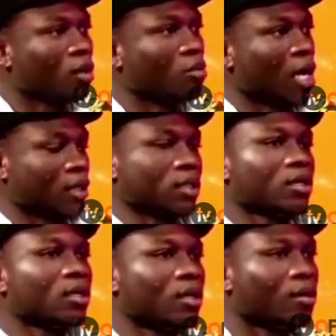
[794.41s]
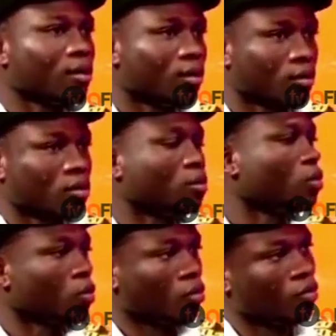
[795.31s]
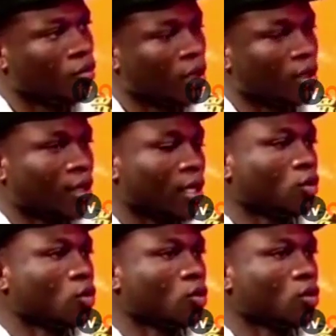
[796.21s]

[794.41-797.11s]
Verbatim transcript: But we tend to